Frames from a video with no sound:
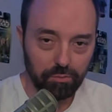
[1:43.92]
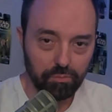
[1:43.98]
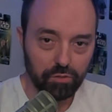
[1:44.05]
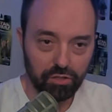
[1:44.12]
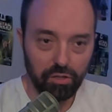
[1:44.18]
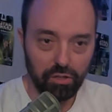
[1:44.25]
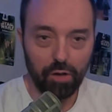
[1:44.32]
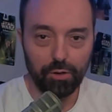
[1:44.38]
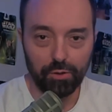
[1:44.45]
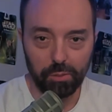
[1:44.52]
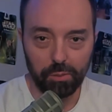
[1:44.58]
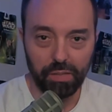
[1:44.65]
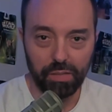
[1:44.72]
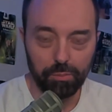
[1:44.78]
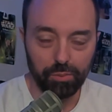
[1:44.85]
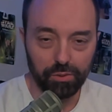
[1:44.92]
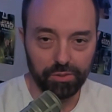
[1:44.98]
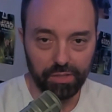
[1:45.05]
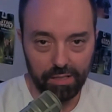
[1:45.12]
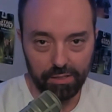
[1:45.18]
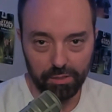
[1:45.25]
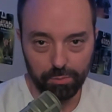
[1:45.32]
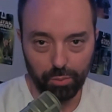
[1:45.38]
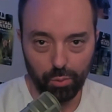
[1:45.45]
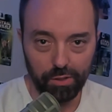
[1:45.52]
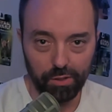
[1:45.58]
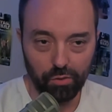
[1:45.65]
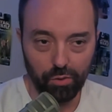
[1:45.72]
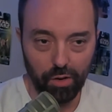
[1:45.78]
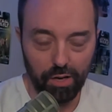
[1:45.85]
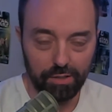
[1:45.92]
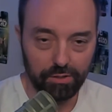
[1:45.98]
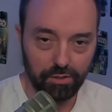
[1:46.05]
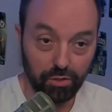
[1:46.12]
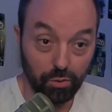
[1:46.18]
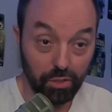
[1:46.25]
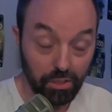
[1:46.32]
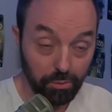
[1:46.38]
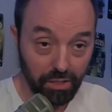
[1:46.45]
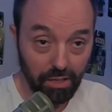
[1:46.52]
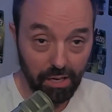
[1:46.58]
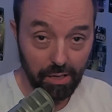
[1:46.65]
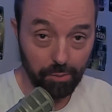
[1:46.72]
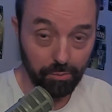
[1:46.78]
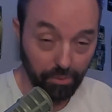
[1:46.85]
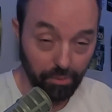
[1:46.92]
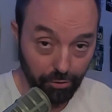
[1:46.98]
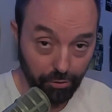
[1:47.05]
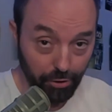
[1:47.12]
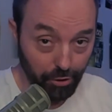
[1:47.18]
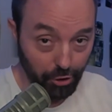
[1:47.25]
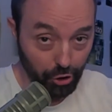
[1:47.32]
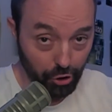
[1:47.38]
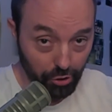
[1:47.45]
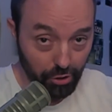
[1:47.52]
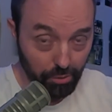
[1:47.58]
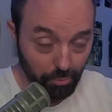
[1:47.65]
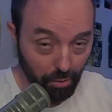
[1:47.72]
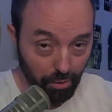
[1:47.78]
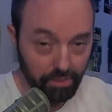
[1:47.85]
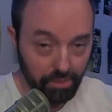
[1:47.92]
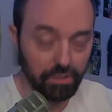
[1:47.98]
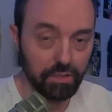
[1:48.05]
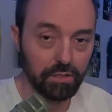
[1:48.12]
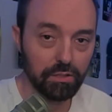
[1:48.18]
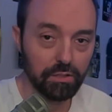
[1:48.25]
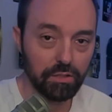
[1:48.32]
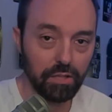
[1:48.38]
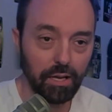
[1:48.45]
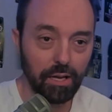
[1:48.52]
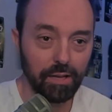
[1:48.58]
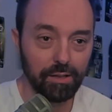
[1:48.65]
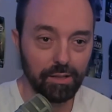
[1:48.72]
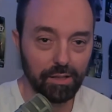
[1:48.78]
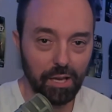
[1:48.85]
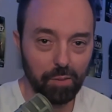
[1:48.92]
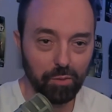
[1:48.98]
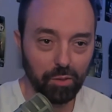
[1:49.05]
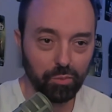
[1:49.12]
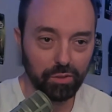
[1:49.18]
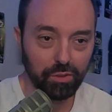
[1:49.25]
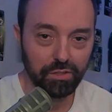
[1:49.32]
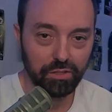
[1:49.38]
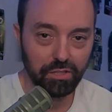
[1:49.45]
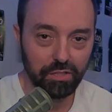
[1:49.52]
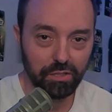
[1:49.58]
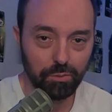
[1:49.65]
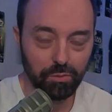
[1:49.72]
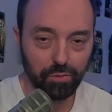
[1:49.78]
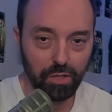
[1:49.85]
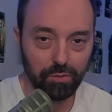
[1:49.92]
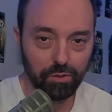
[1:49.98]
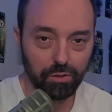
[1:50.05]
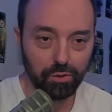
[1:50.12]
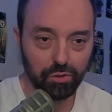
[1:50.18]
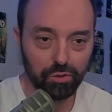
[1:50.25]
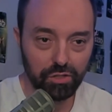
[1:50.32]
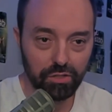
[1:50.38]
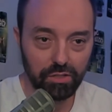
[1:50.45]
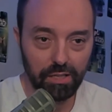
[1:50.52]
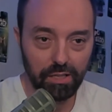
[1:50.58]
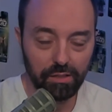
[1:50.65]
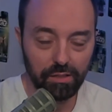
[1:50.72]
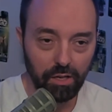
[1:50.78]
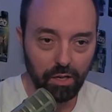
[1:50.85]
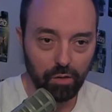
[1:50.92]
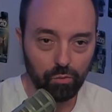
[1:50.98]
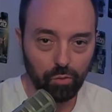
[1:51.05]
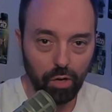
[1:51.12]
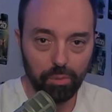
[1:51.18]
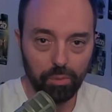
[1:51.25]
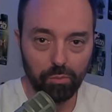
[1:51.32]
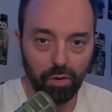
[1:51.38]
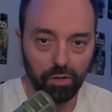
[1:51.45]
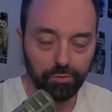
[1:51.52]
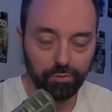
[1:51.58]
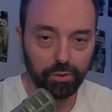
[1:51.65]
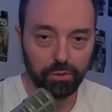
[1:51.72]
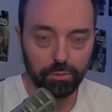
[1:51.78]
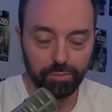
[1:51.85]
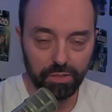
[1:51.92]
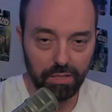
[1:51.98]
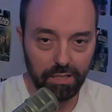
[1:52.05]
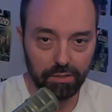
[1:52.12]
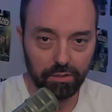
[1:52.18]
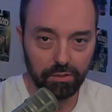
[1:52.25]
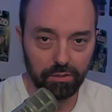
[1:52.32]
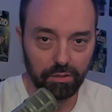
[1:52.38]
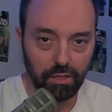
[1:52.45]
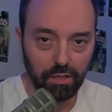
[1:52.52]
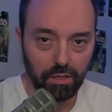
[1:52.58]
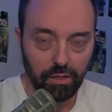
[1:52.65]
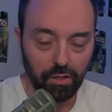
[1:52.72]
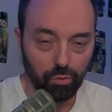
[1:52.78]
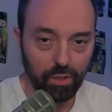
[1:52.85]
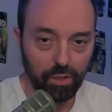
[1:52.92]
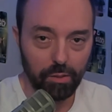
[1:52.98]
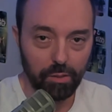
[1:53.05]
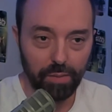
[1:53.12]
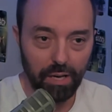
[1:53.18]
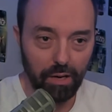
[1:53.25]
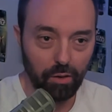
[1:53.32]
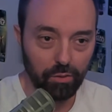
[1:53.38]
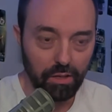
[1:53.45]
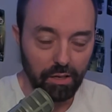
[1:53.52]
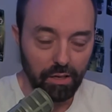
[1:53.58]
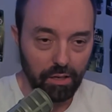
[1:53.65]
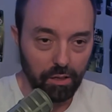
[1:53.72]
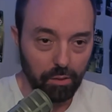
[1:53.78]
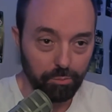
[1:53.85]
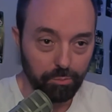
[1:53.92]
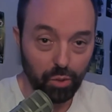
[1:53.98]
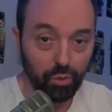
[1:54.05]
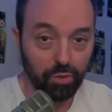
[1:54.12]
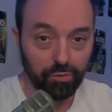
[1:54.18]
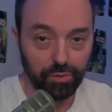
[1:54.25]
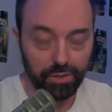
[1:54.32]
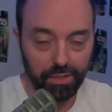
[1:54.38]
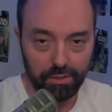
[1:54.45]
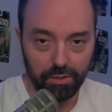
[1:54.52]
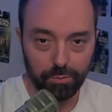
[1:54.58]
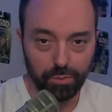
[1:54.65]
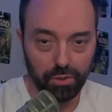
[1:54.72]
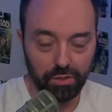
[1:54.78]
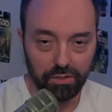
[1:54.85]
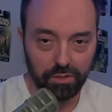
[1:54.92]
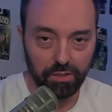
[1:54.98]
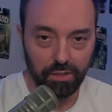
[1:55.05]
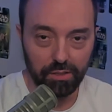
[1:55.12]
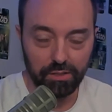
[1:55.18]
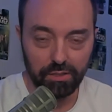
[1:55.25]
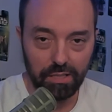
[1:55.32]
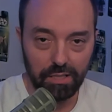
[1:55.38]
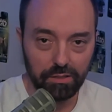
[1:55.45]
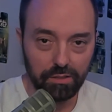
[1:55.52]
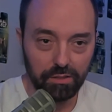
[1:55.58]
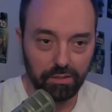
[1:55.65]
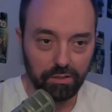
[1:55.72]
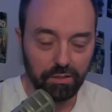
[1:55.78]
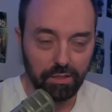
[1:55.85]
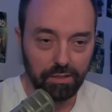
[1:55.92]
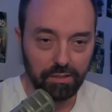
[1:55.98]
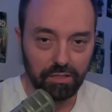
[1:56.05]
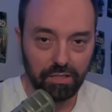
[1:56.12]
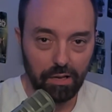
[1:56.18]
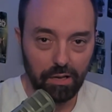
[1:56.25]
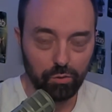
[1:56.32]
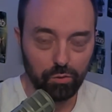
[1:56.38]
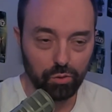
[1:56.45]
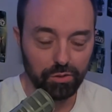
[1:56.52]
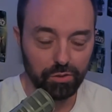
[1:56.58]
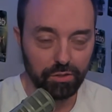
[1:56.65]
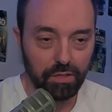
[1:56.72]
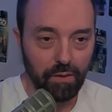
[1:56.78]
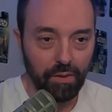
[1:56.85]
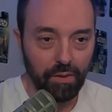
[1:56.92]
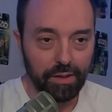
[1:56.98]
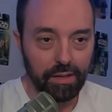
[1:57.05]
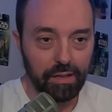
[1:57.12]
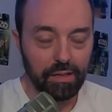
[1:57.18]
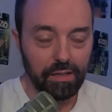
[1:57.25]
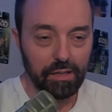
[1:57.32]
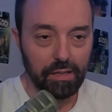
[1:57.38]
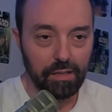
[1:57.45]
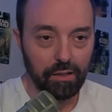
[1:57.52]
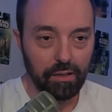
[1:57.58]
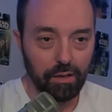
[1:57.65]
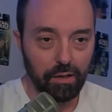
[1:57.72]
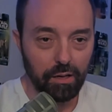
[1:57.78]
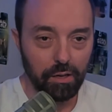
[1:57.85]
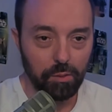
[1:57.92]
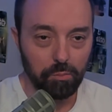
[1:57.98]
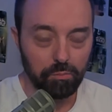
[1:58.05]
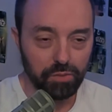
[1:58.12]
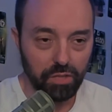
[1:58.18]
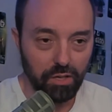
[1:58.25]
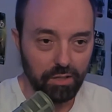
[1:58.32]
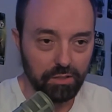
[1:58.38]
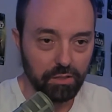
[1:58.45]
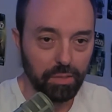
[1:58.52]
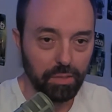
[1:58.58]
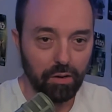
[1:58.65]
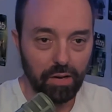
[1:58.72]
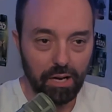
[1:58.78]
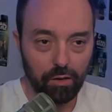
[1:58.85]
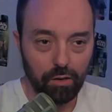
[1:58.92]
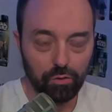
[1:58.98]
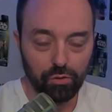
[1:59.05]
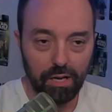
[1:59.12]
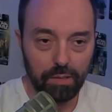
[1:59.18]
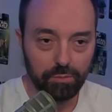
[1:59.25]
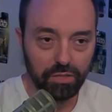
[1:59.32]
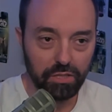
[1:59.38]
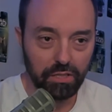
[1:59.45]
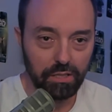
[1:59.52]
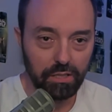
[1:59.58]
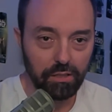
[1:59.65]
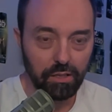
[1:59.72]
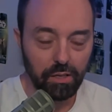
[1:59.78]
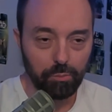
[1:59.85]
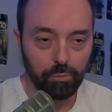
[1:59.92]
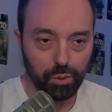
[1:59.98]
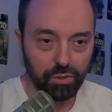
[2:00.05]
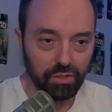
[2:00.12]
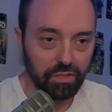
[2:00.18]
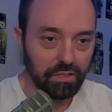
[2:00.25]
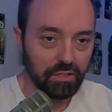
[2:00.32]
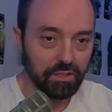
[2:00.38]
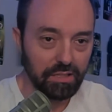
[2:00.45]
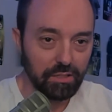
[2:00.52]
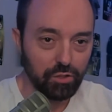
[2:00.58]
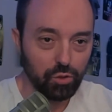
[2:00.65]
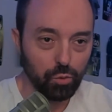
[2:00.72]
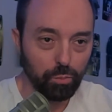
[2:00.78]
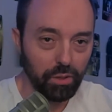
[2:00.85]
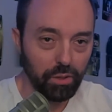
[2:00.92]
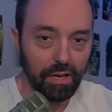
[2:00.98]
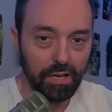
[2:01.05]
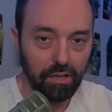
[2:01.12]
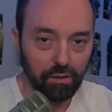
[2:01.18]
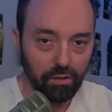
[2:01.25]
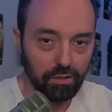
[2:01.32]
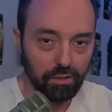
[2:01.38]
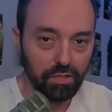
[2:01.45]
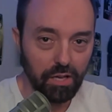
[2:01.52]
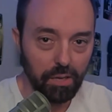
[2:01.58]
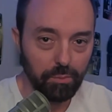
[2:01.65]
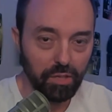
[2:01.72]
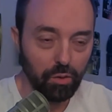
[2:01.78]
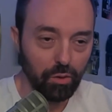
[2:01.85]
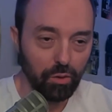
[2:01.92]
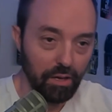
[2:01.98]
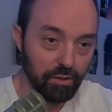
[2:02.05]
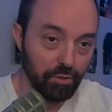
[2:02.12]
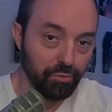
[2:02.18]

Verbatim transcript: slaughtering people to get his point across, and so he became the good Marxist and came up with a system of revolution that Robin Mark Phillips has written about beautifully in his books uh, Saints and, and Scoundrels. He um, talks about how Gramsci put this into play a long time ago and how the